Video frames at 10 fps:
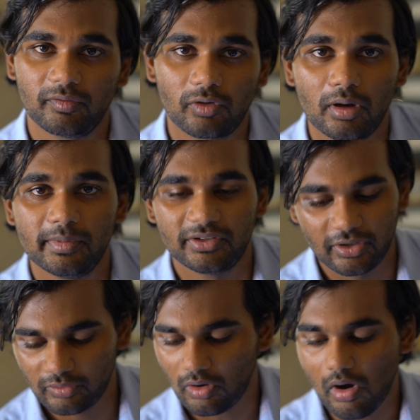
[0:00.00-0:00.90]
of raw
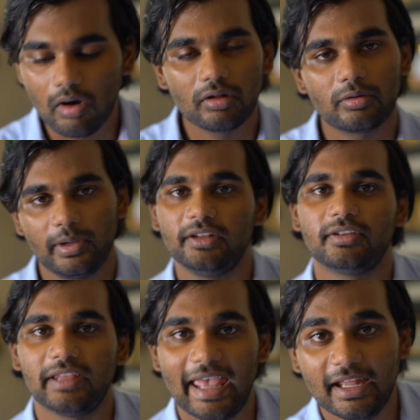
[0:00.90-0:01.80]
material, all the way to
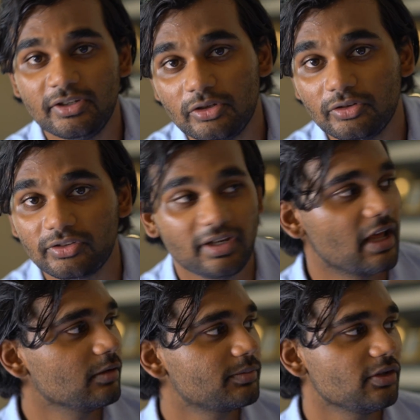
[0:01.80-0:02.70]
the end user and
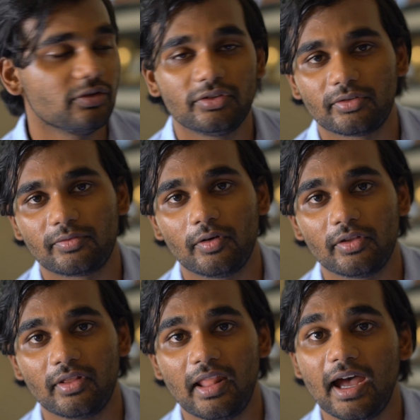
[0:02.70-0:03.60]
help the user
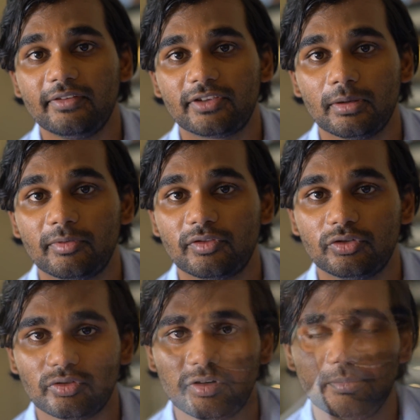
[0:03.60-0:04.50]
for the lifetime of the
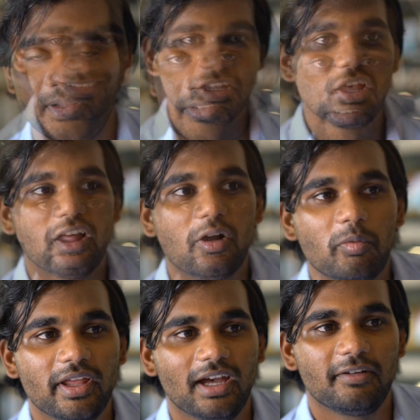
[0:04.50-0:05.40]
jewelry
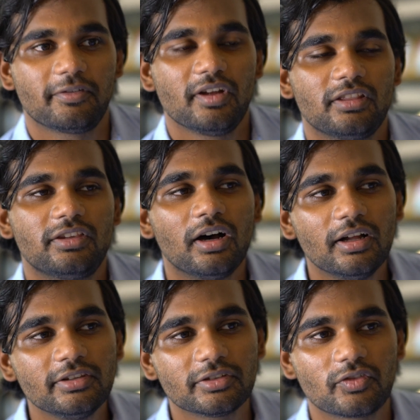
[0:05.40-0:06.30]
piece. We have
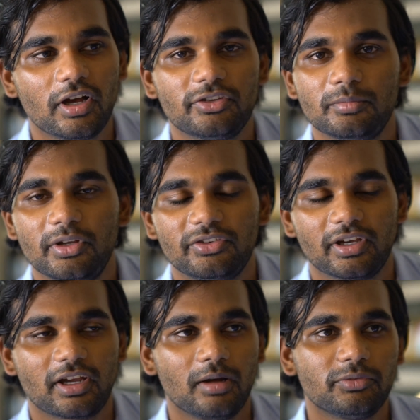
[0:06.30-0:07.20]
tons of customers
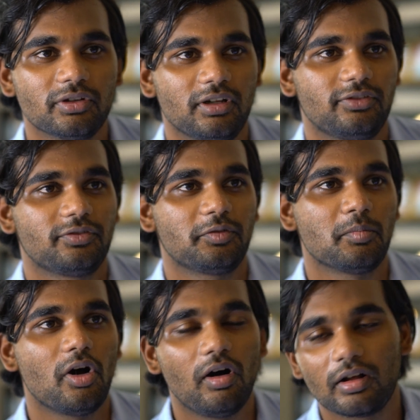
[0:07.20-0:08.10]
that come to us
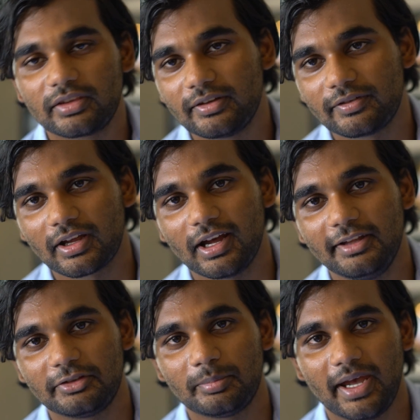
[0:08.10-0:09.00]
from all different
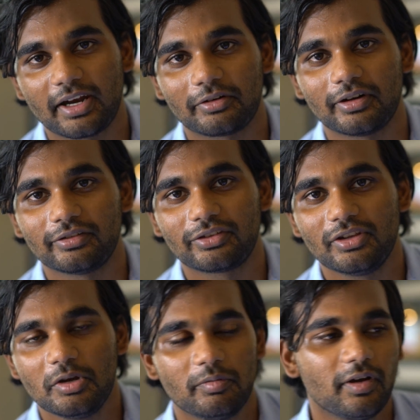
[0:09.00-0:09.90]
kinds of backgrounds.
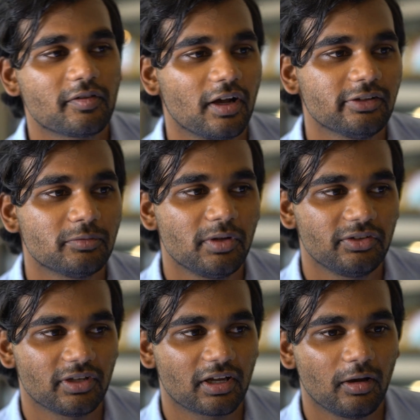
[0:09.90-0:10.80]
We have
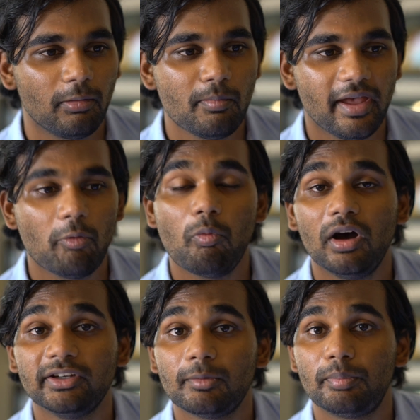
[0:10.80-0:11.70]
customers that come and
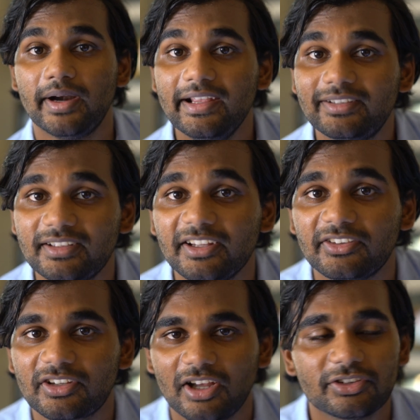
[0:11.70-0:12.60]
want
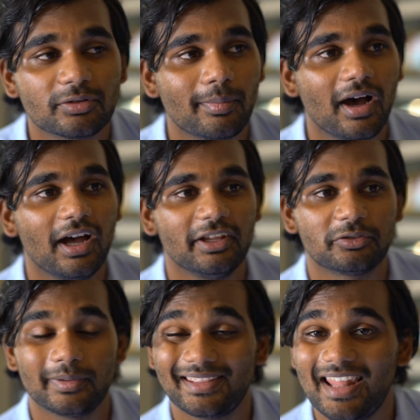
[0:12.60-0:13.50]
bracelets
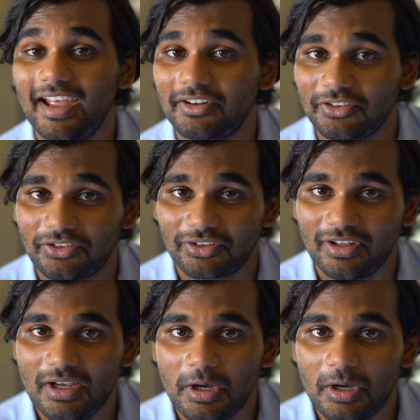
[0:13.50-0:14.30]
customized with letters.